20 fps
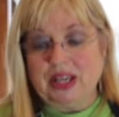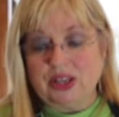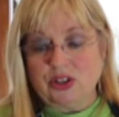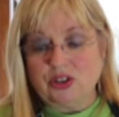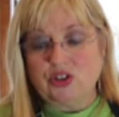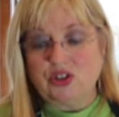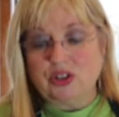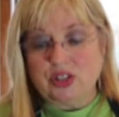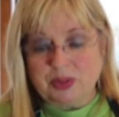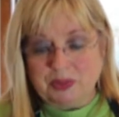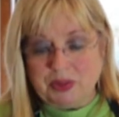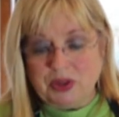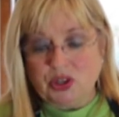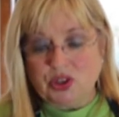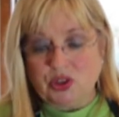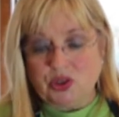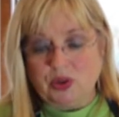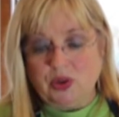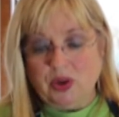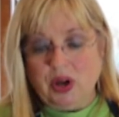extra
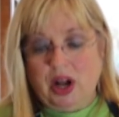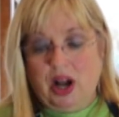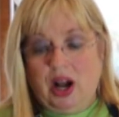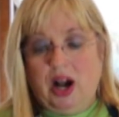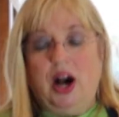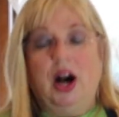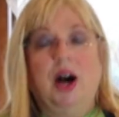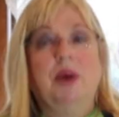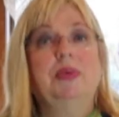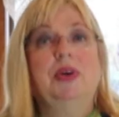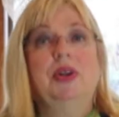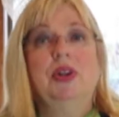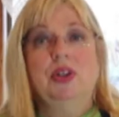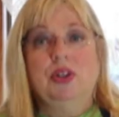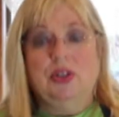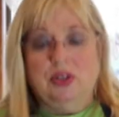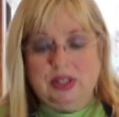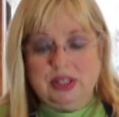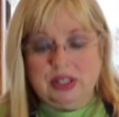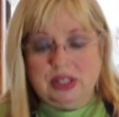special, I'm going to
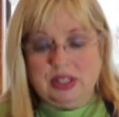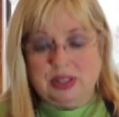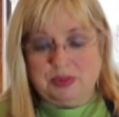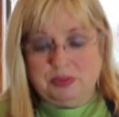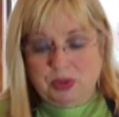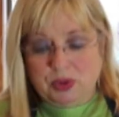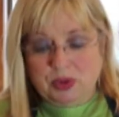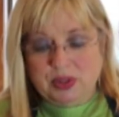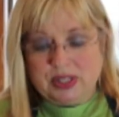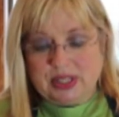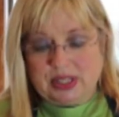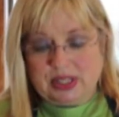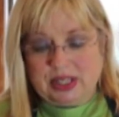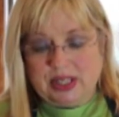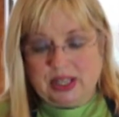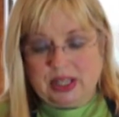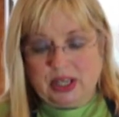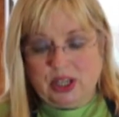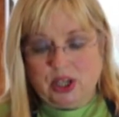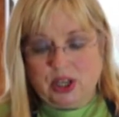use this
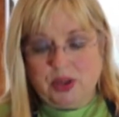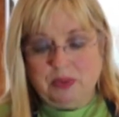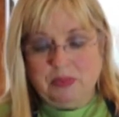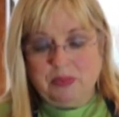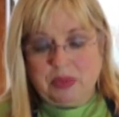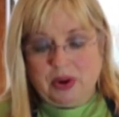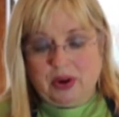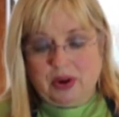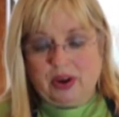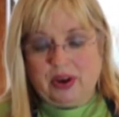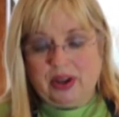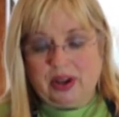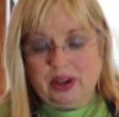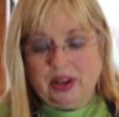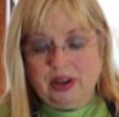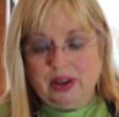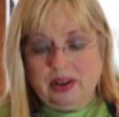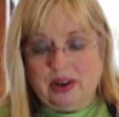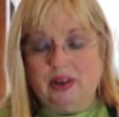muesli that you can buy